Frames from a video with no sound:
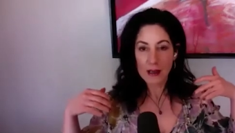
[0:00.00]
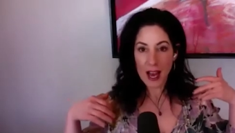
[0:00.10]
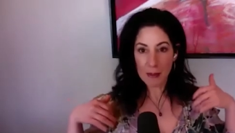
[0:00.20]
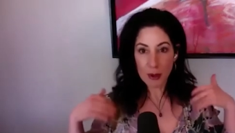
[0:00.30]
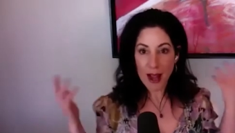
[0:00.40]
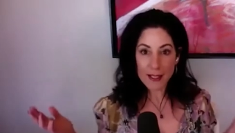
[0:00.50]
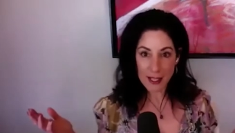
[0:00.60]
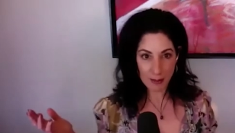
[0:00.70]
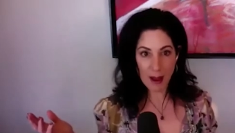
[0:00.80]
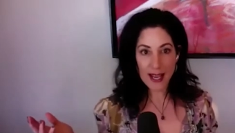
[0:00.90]
uh,
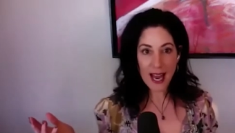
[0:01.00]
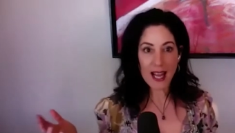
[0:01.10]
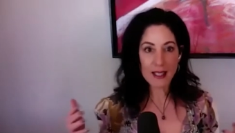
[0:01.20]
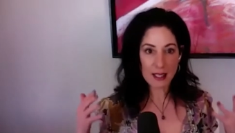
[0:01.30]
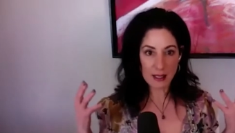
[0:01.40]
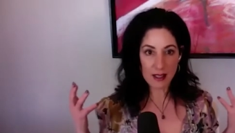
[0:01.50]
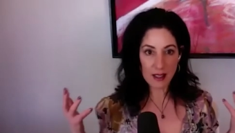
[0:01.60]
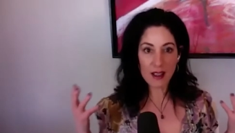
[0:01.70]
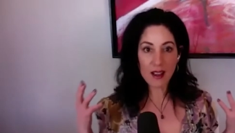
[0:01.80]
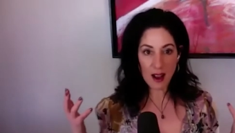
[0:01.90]
paralysis by analysis
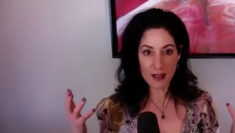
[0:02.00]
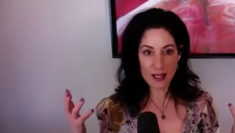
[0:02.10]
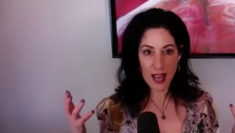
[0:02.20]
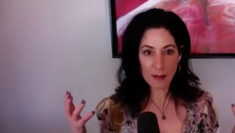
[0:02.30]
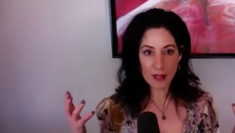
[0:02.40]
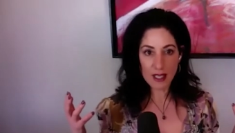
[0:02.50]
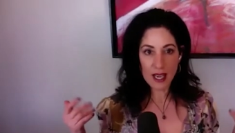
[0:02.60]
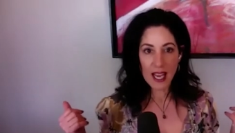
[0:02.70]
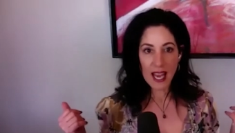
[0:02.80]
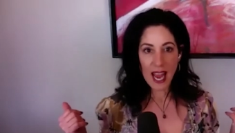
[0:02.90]
concept.
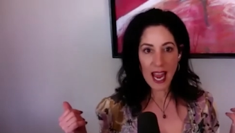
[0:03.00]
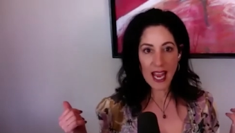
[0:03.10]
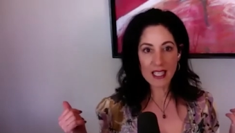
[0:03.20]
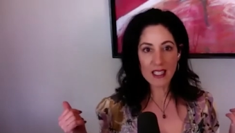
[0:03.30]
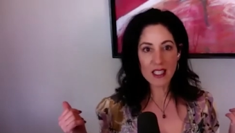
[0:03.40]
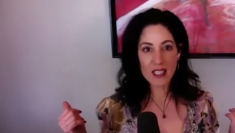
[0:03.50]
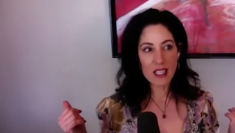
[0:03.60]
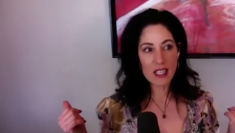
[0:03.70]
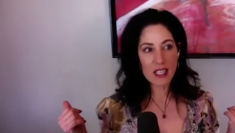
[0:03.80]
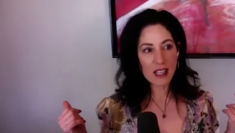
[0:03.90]
And
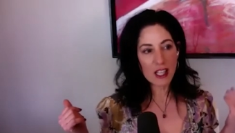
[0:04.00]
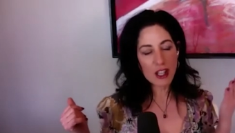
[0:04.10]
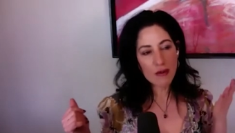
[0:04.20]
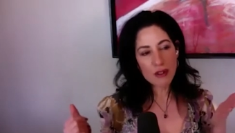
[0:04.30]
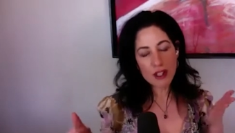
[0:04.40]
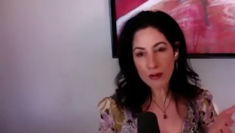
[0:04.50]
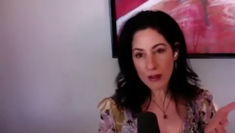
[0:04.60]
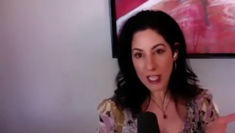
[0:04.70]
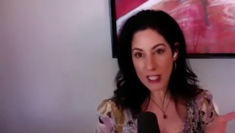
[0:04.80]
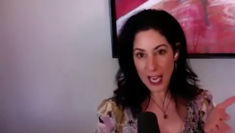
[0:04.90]
you
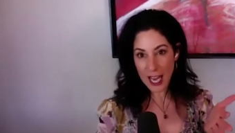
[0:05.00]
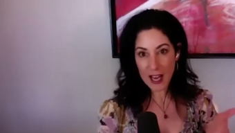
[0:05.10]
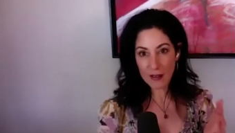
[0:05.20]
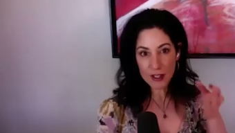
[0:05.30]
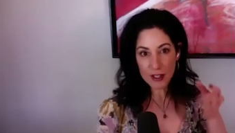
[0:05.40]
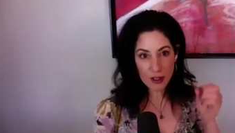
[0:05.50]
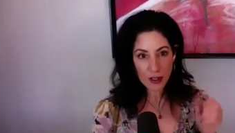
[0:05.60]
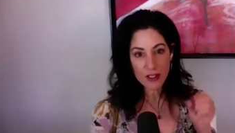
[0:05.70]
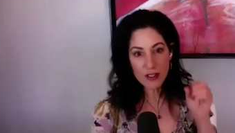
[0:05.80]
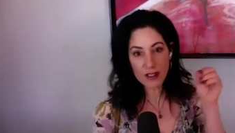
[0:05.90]
do need to have a
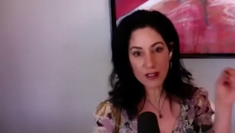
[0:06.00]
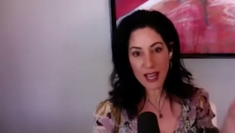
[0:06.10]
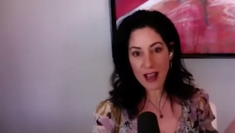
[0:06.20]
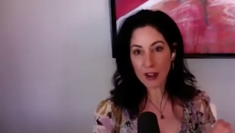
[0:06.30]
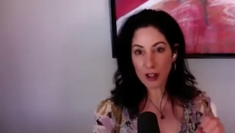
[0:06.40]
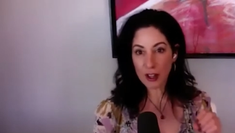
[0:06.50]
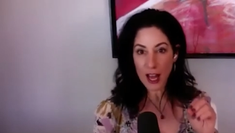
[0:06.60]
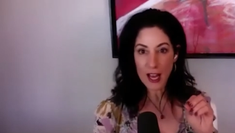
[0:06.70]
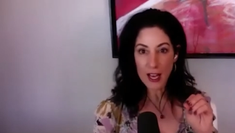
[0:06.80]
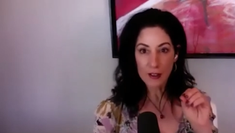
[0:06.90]
certain level
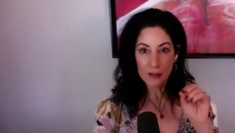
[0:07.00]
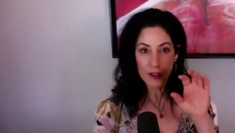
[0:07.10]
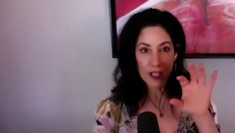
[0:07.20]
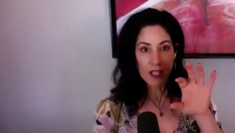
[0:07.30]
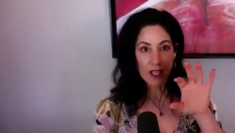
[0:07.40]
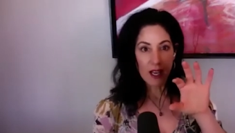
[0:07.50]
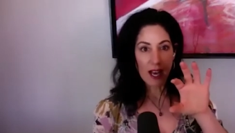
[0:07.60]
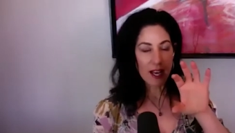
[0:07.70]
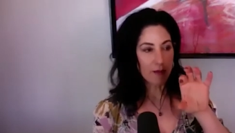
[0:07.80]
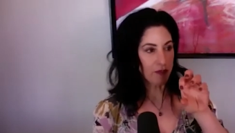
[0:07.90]
of,
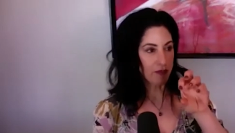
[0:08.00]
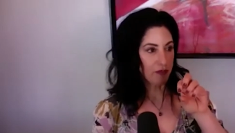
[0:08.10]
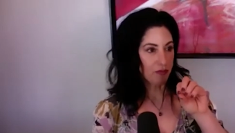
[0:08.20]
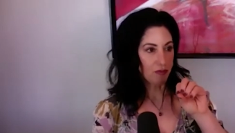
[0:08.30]
um,